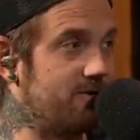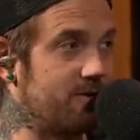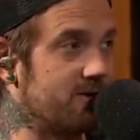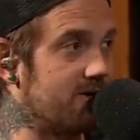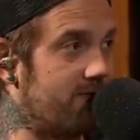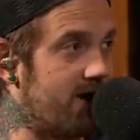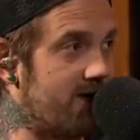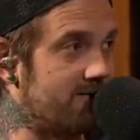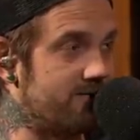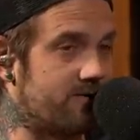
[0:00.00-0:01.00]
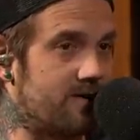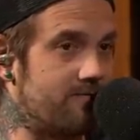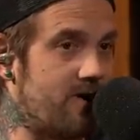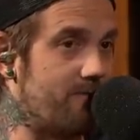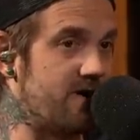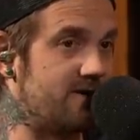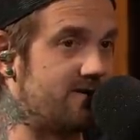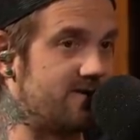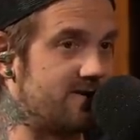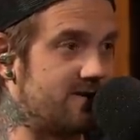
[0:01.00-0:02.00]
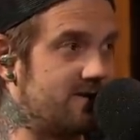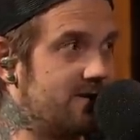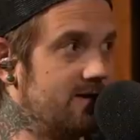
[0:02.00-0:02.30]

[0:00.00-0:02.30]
early round or a mid to...